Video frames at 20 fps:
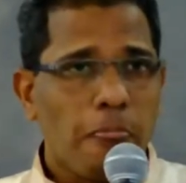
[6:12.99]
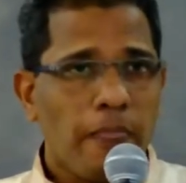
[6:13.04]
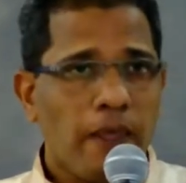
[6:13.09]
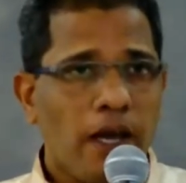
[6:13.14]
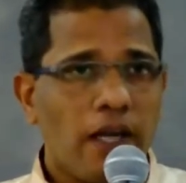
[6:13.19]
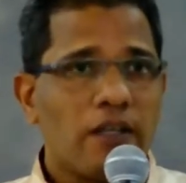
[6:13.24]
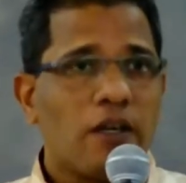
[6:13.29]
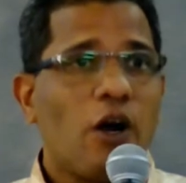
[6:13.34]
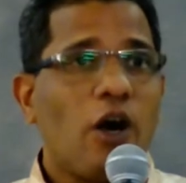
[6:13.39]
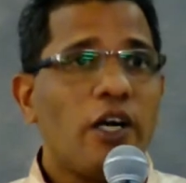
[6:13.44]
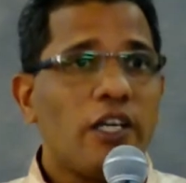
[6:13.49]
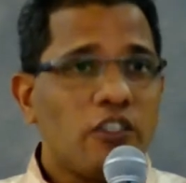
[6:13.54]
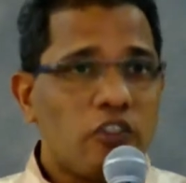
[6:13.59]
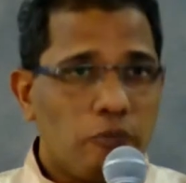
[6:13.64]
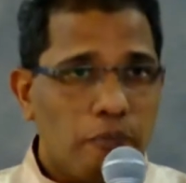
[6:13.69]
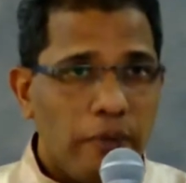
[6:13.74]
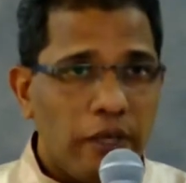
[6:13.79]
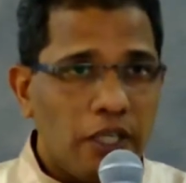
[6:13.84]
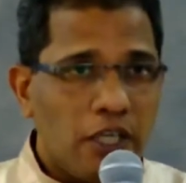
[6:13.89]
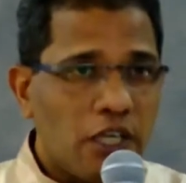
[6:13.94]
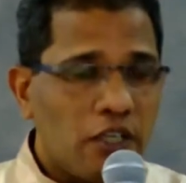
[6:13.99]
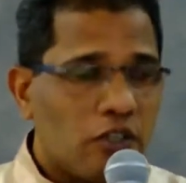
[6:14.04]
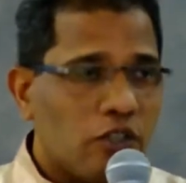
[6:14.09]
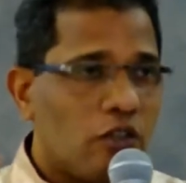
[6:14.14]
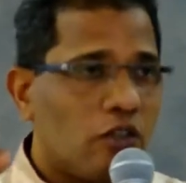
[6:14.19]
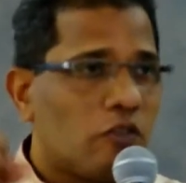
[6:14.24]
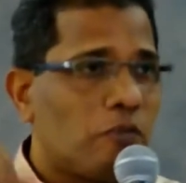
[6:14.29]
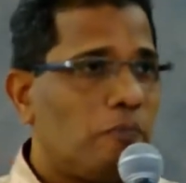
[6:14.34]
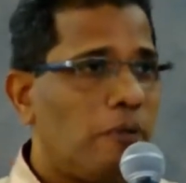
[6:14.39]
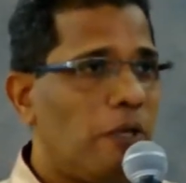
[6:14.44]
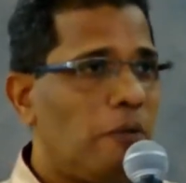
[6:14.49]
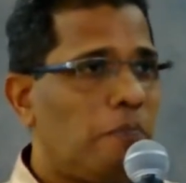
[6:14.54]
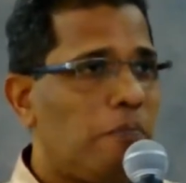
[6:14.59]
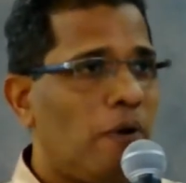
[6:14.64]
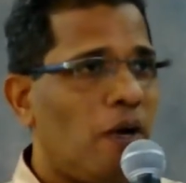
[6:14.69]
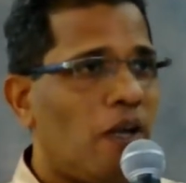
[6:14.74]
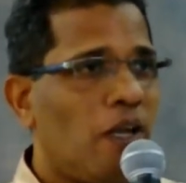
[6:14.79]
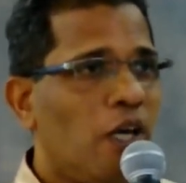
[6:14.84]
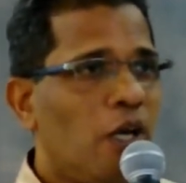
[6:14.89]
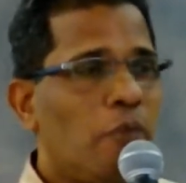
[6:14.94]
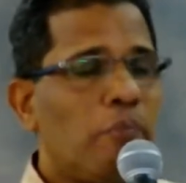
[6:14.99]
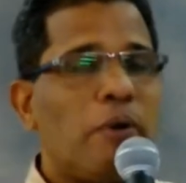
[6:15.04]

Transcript: And God is speaking to those people.